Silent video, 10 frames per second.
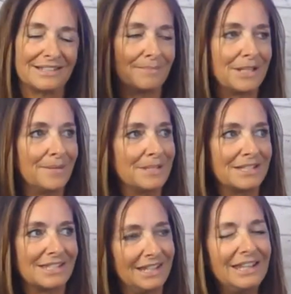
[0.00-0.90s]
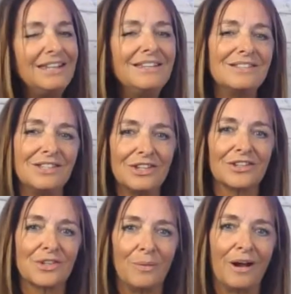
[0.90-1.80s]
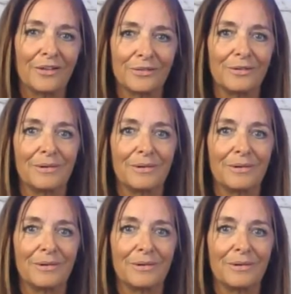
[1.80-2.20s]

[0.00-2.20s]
Sometimes it's easier to walk through